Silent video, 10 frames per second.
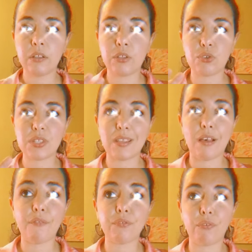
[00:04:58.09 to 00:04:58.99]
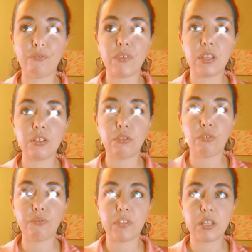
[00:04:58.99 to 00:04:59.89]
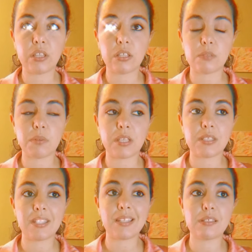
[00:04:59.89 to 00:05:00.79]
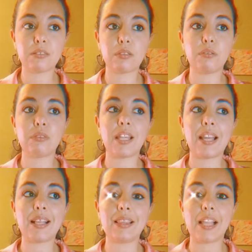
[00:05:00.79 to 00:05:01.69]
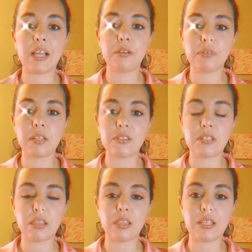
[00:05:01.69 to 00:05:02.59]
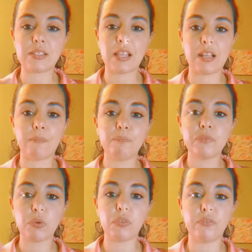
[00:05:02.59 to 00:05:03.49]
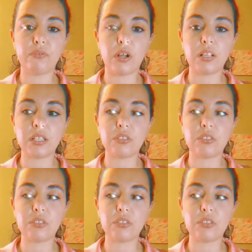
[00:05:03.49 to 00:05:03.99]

yourself to feel your feelings, because it is through that allowance that things then will fall